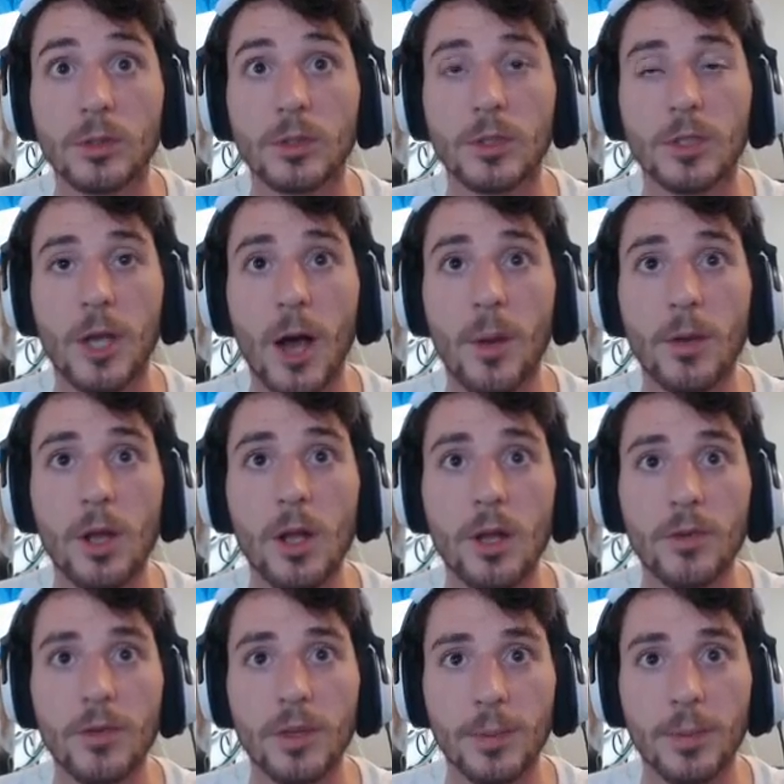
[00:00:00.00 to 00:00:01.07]
Coming all
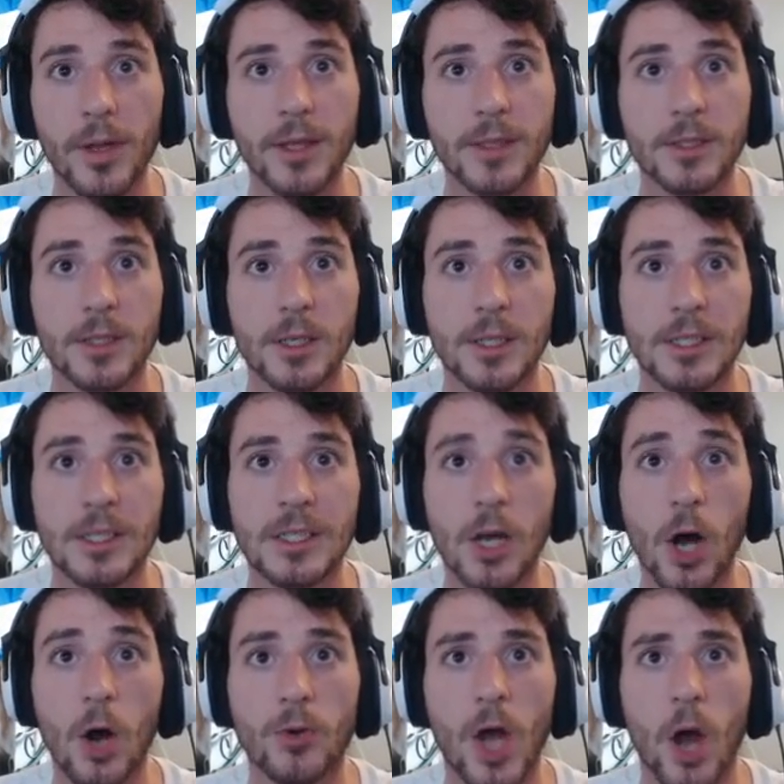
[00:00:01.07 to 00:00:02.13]
over the place.
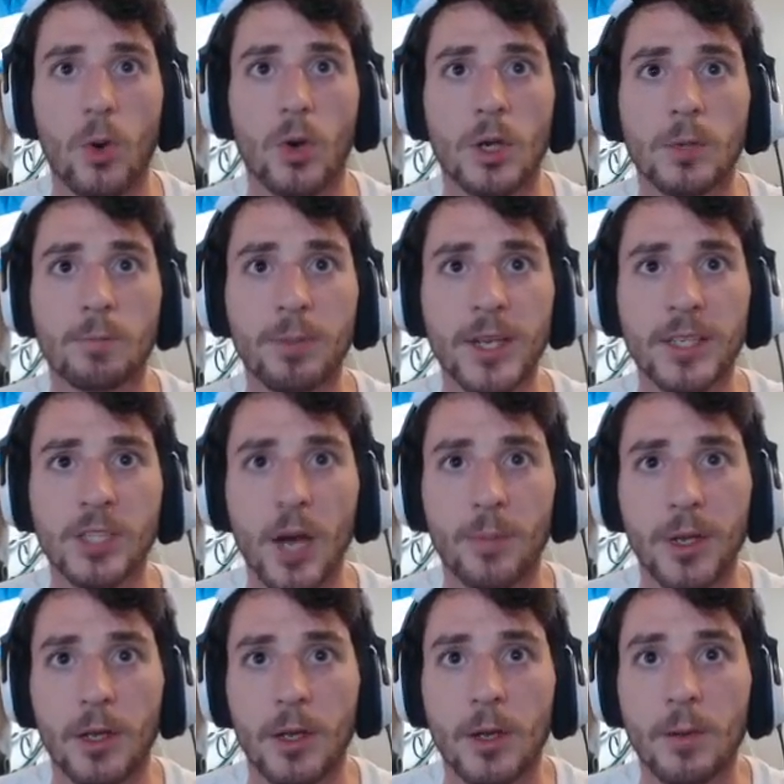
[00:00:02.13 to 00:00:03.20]
Oh no! Big
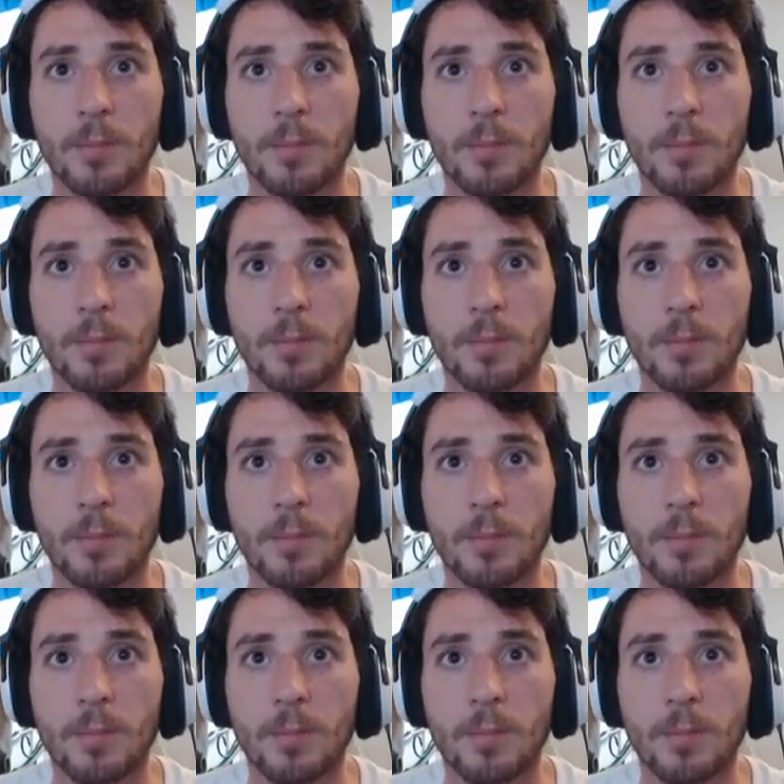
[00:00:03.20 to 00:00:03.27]
zombie.